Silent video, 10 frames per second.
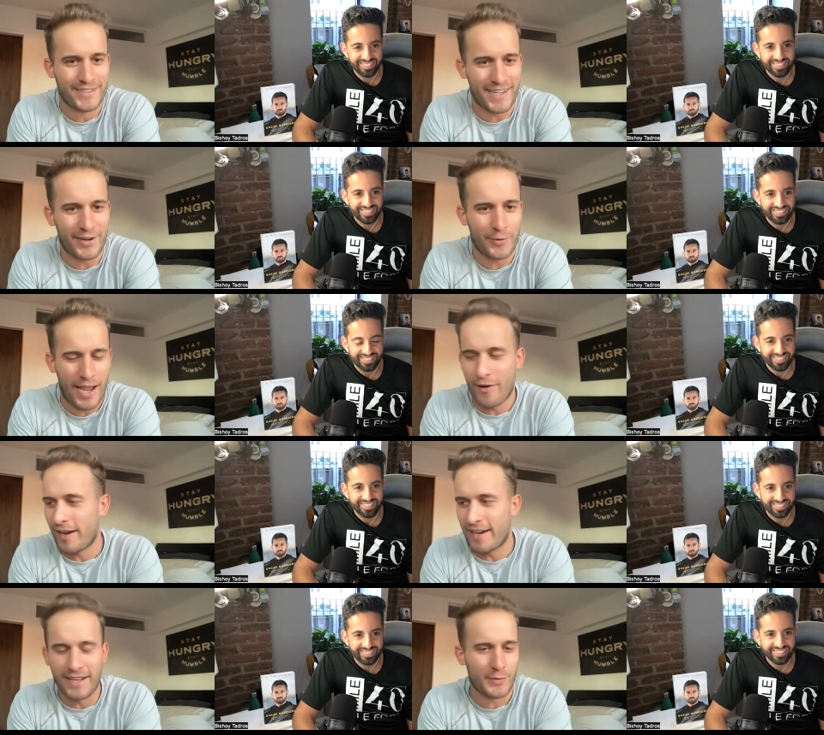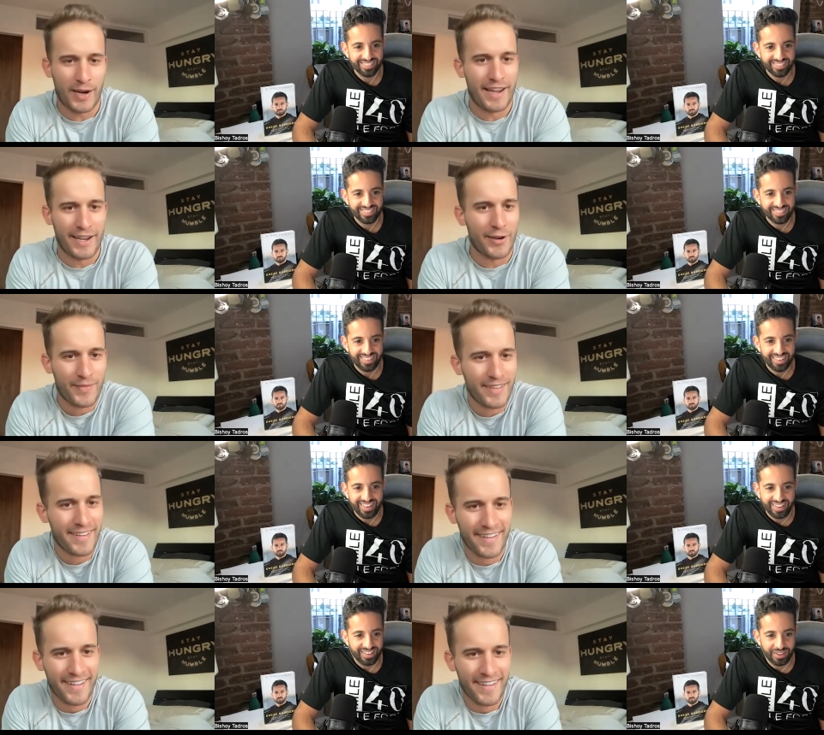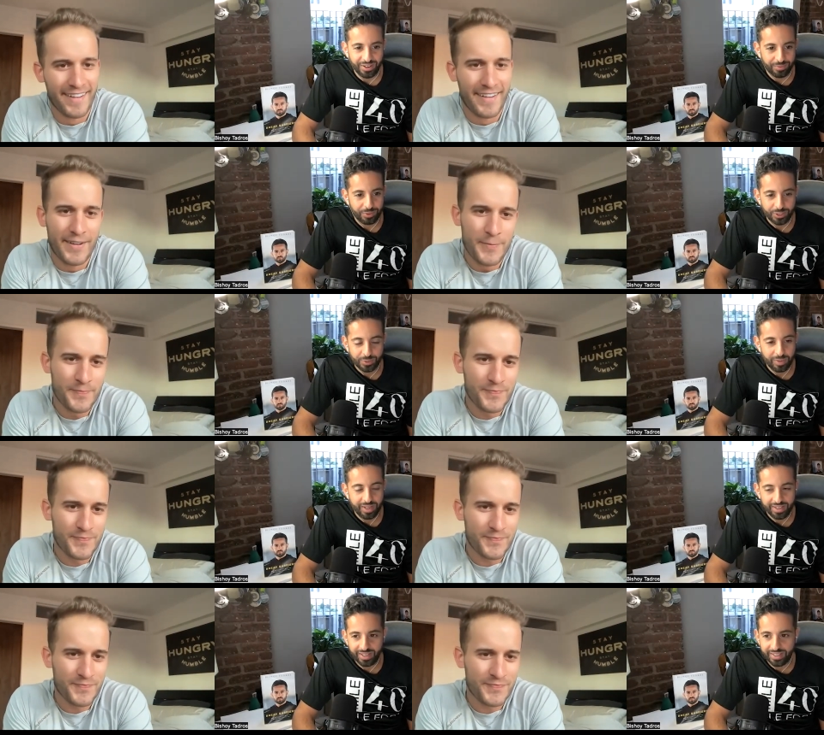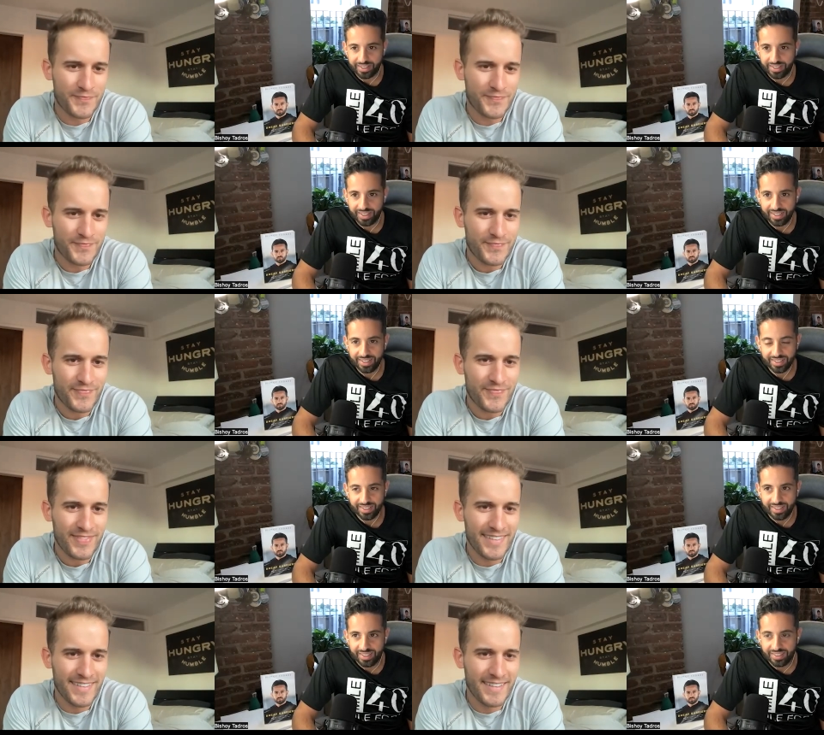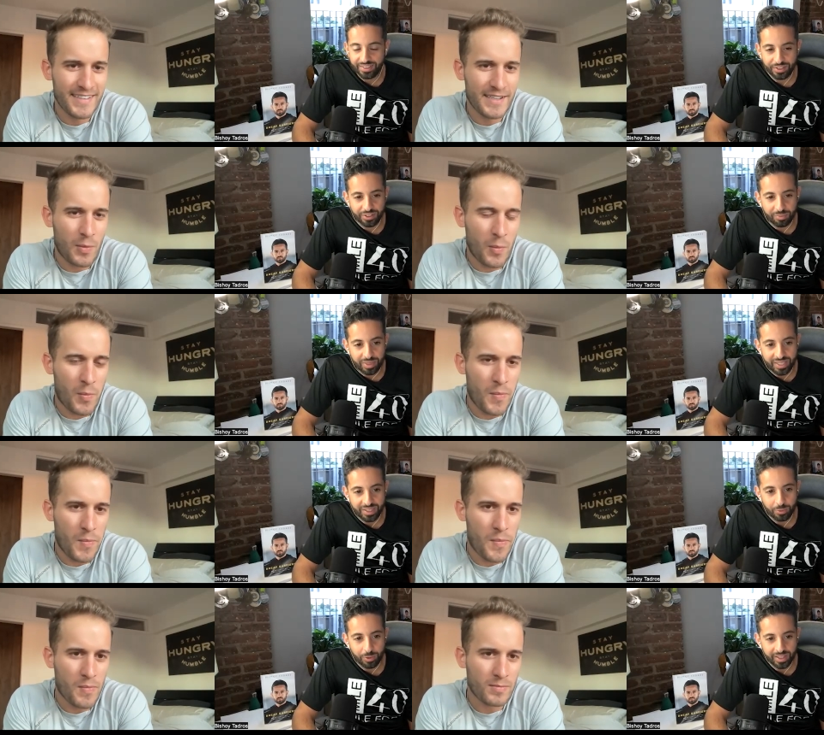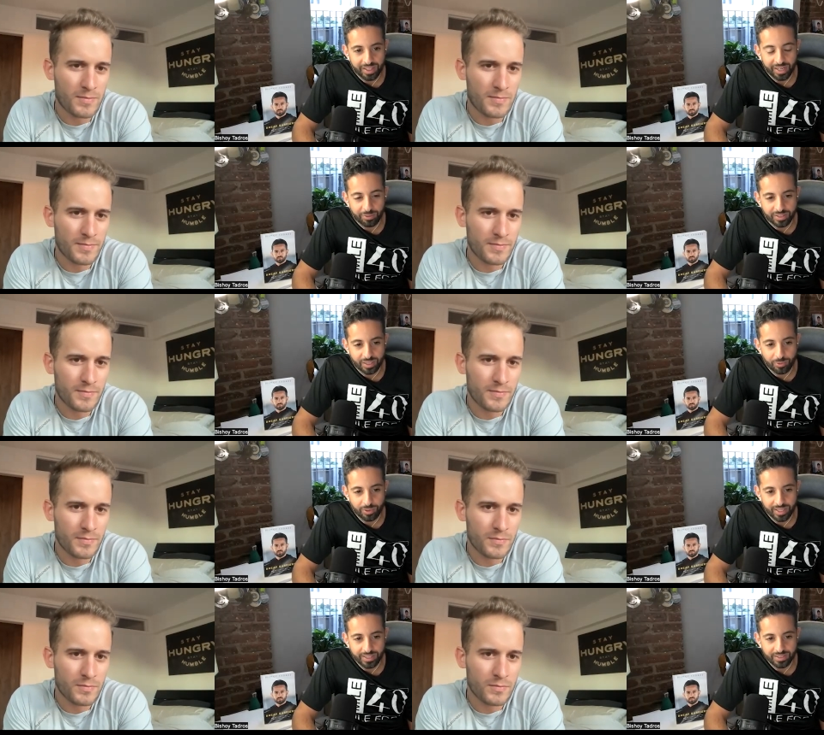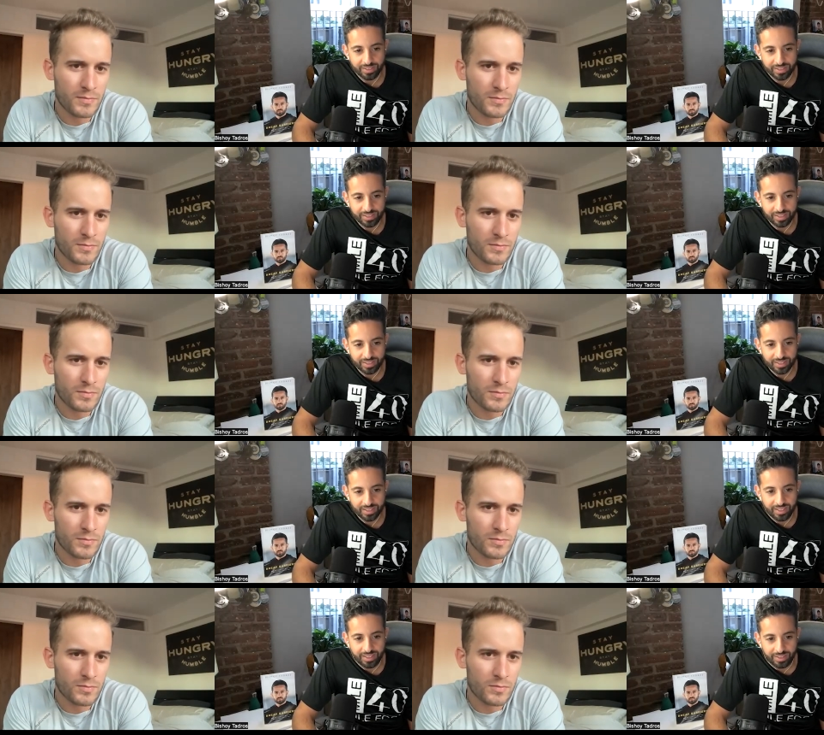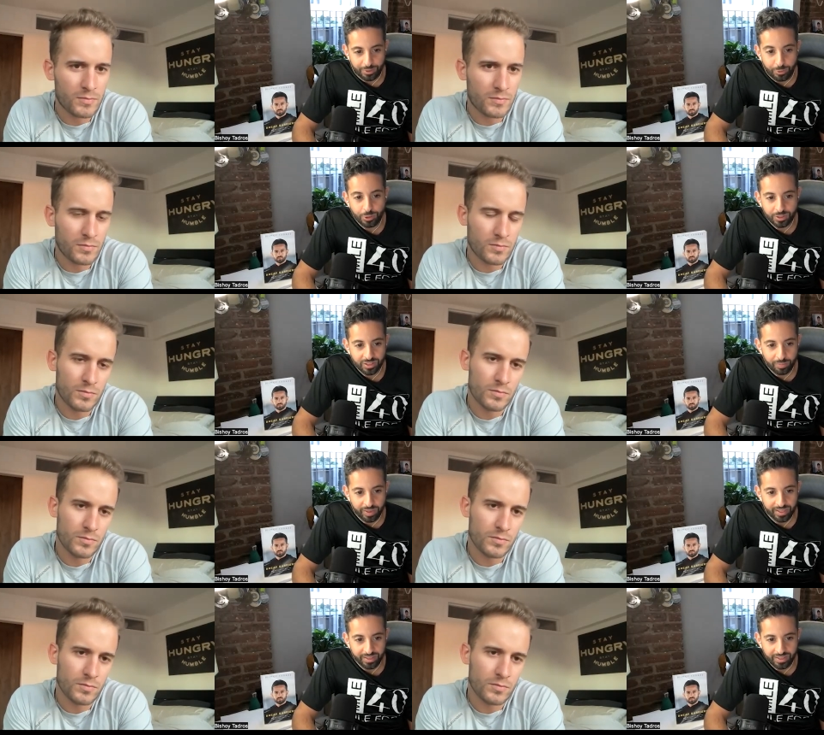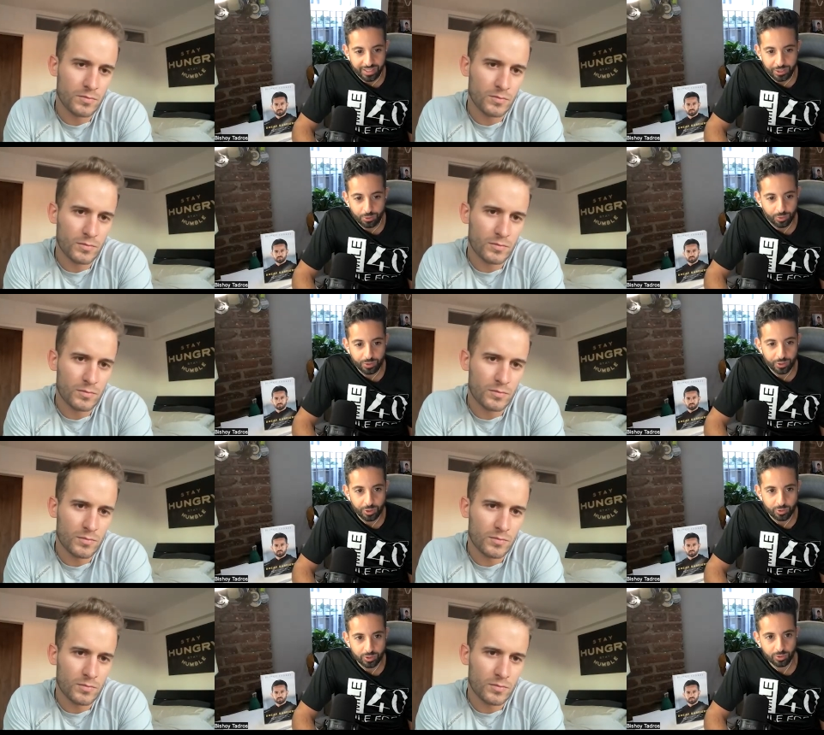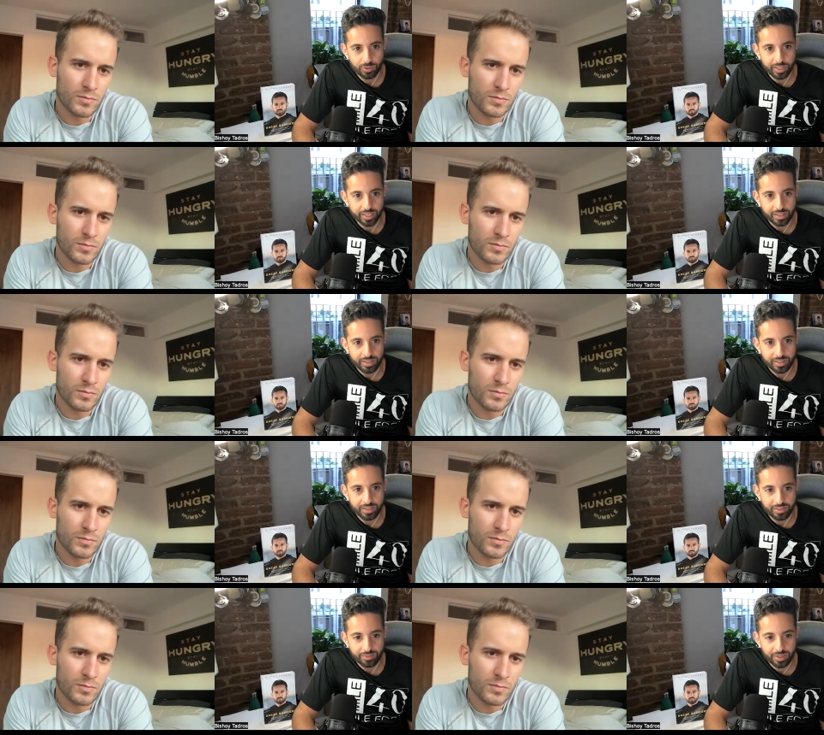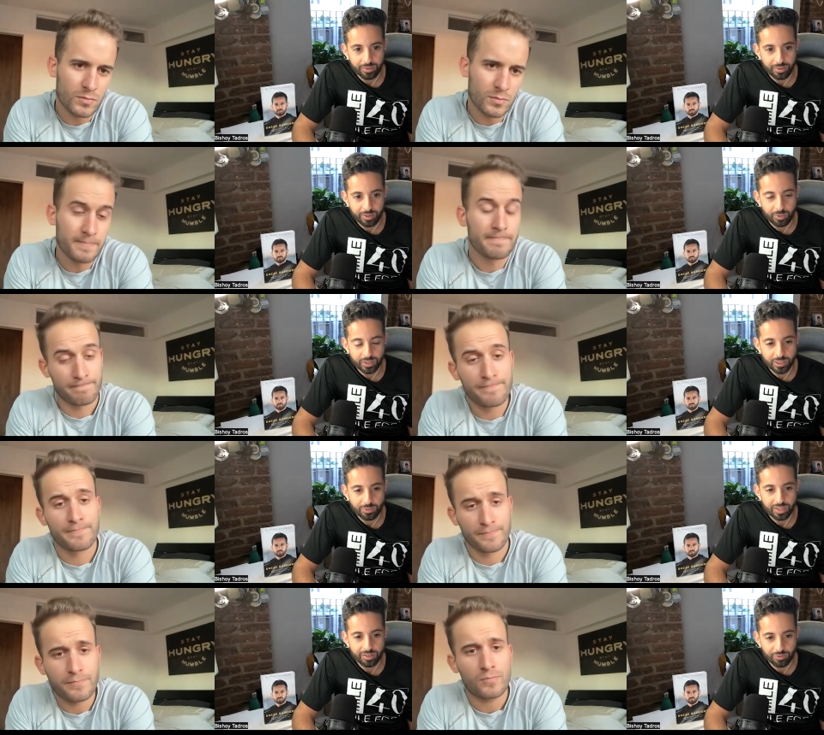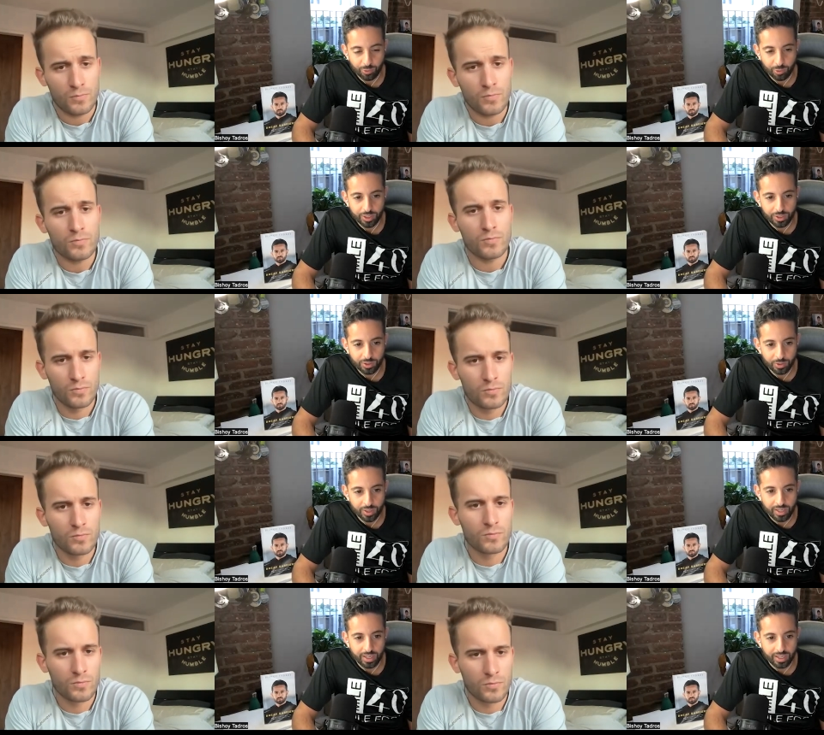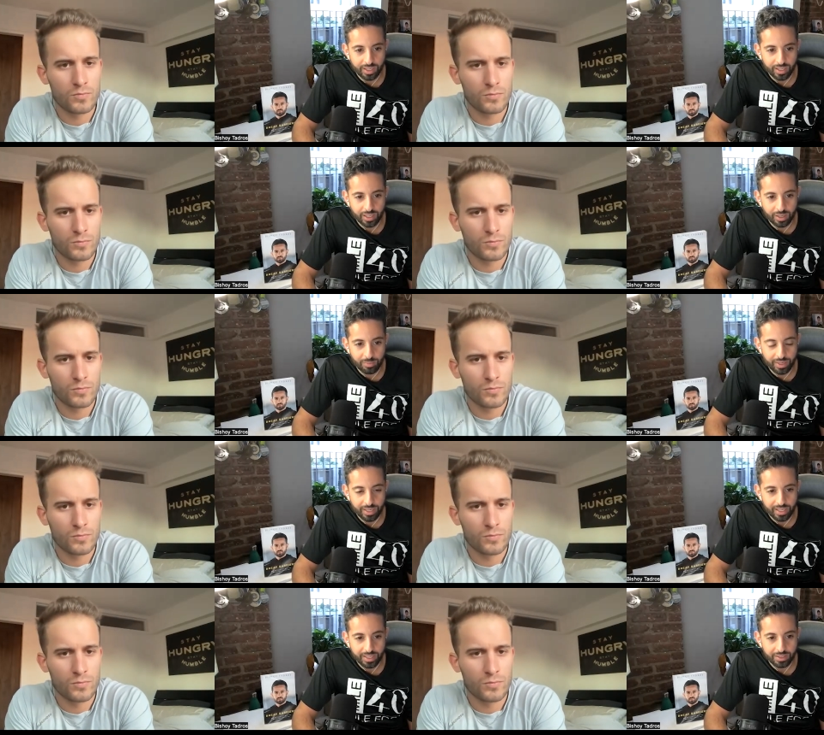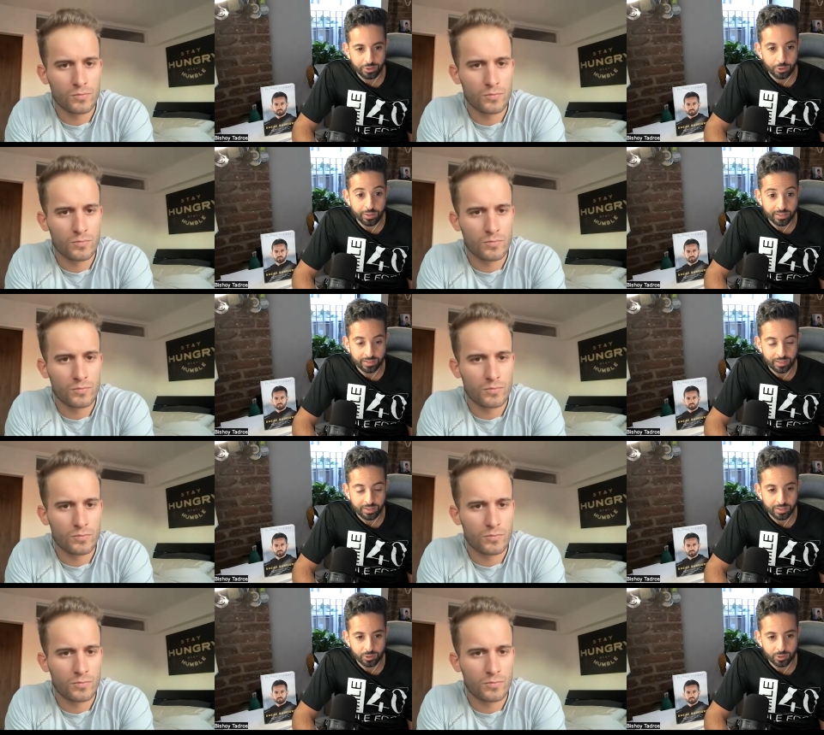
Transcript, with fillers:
Speaker 1: like how i got to where i am no you're spot on and and you know to me the way that i would summarize this is you took the pen and you wrote your own story you know it, it wasn't written for you um, and you continue